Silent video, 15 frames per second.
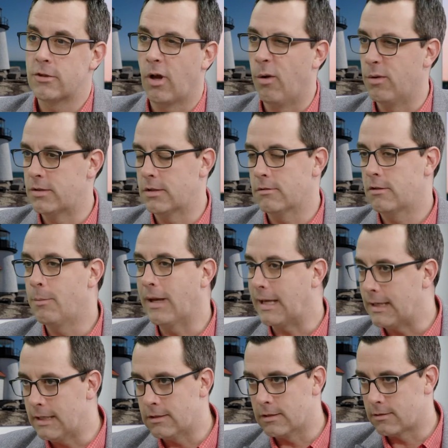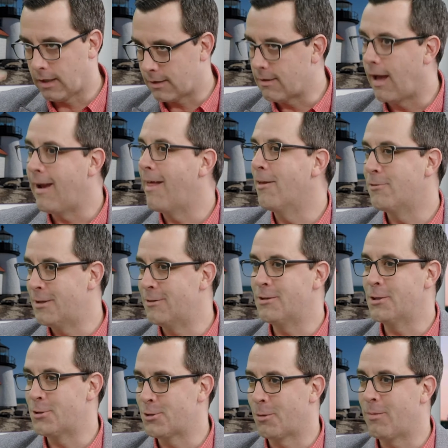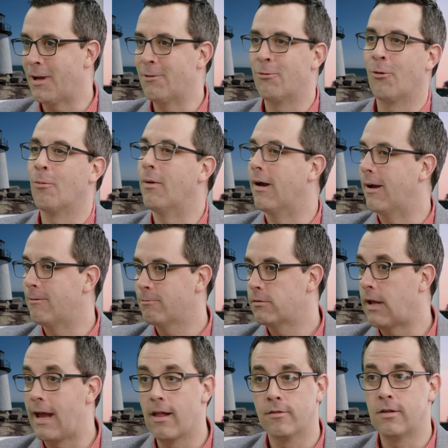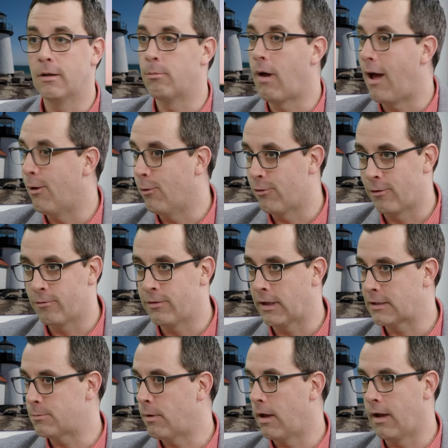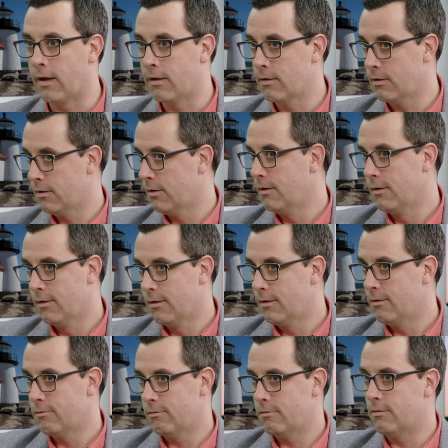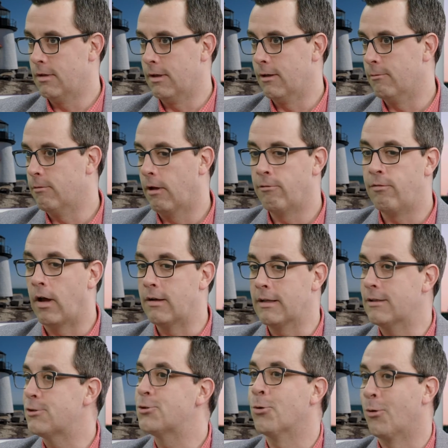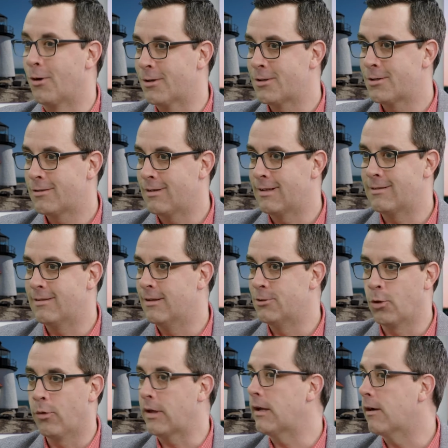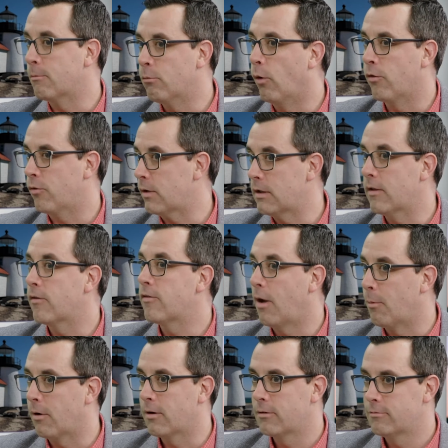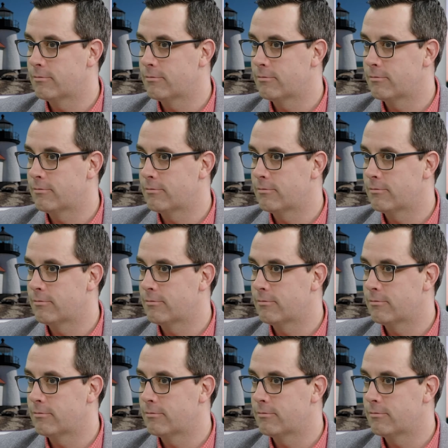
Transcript: So I always, to make it easy, it's like nine out of 10 teachers are paid yeah. for by, nine out of 10 potholes are fixed by the a funding source that is only here mostly in the summer.